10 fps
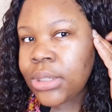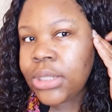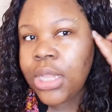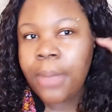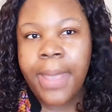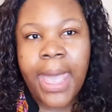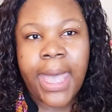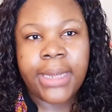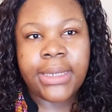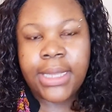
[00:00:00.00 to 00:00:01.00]
So it's not
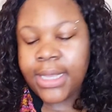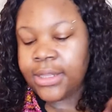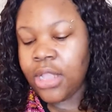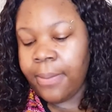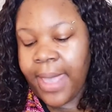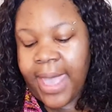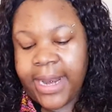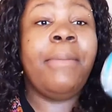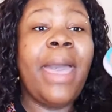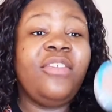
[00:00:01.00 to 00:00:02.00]
bad. It's not
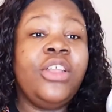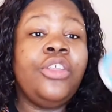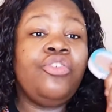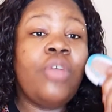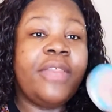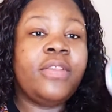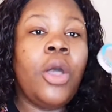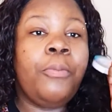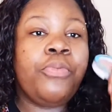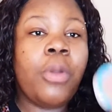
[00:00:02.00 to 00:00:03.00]
bad. I'm actually going to try this
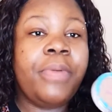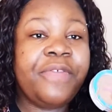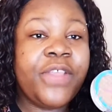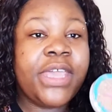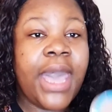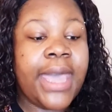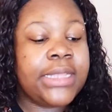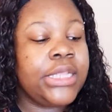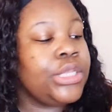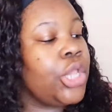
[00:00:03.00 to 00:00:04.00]
on properly for you
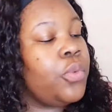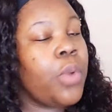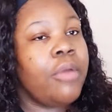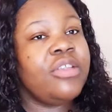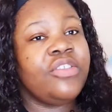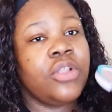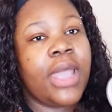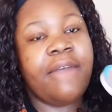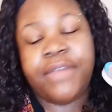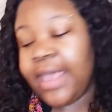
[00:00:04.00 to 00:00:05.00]
guys, so don't worry. Just
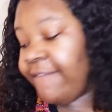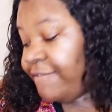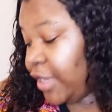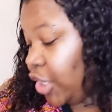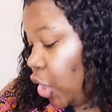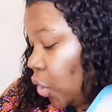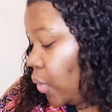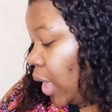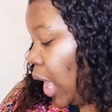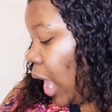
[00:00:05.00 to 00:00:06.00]
look out for that
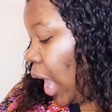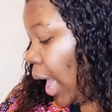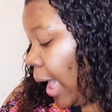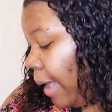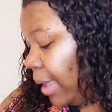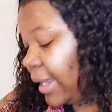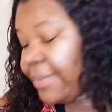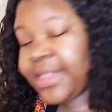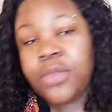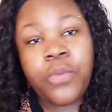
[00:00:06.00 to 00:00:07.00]
video.
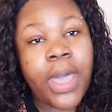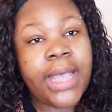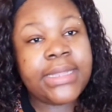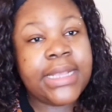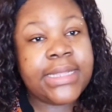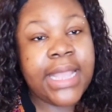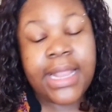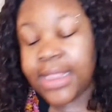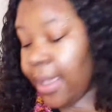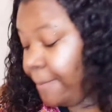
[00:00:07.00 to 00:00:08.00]
Let me see what else is
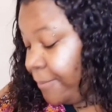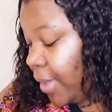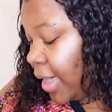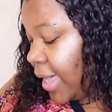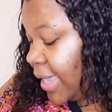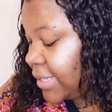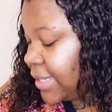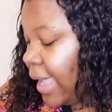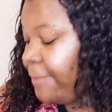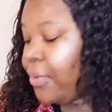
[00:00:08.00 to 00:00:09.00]
in the
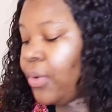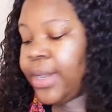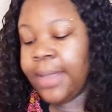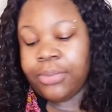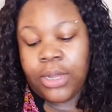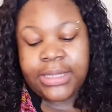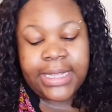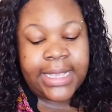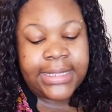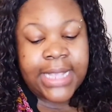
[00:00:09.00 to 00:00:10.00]
box. I bought lip
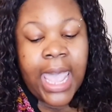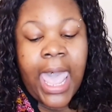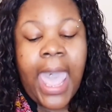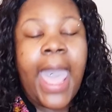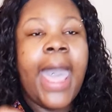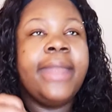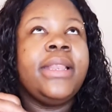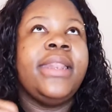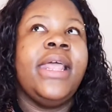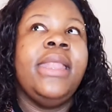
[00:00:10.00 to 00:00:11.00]
glosses
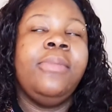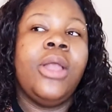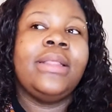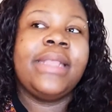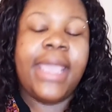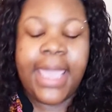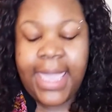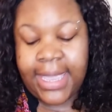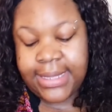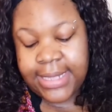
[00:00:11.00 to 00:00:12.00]
and the lip gloss
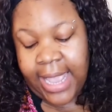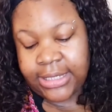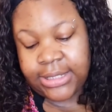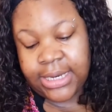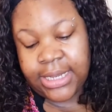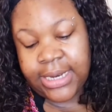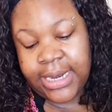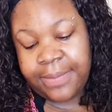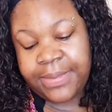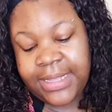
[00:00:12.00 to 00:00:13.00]
kit, actually, the
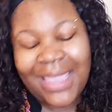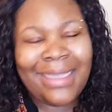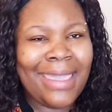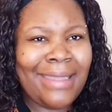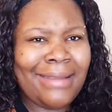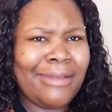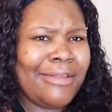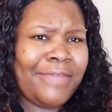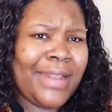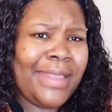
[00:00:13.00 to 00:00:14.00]
lipstick kit. I
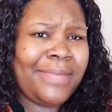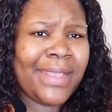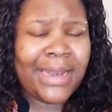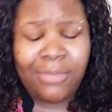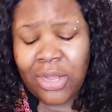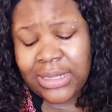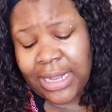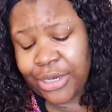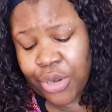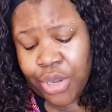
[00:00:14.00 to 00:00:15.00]
don't know if it's a lipstick lip gloss,
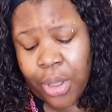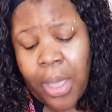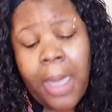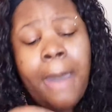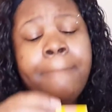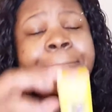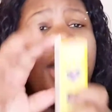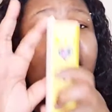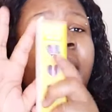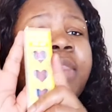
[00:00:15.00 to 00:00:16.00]
I don't know.
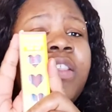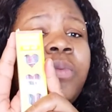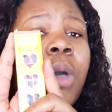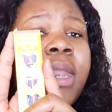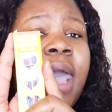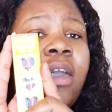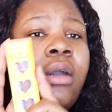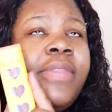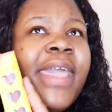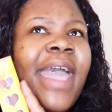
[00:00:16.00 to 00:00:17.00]
But this one I
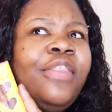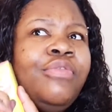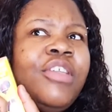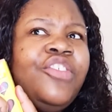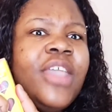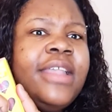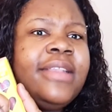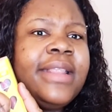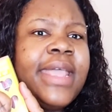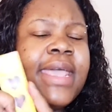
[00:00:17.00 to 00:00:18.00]
got, they had 3
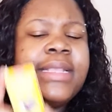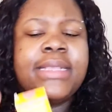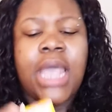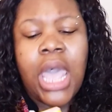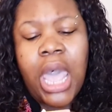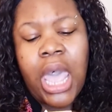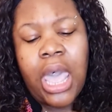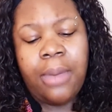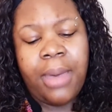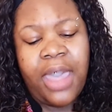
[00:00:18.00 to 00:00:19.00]
shades in this.
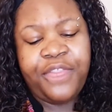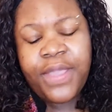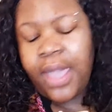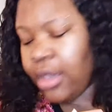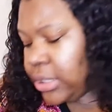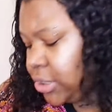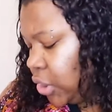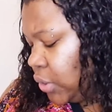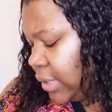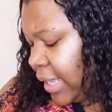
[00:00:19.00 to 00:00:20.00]
I think I got
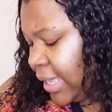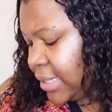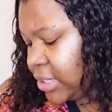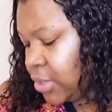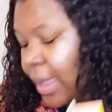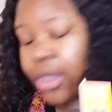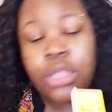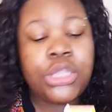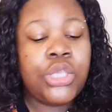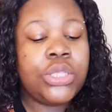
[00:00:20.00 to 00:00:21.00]
2. Did I get 2? I
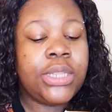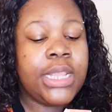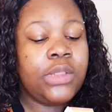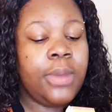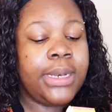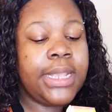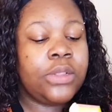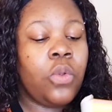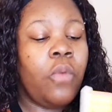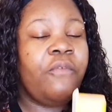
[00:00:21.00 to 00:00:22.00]
got 2. So this one
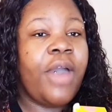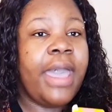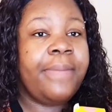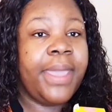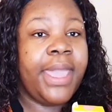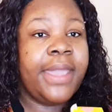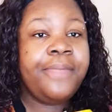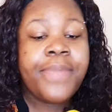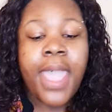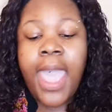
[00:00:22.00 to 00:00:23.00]
is called Vibing.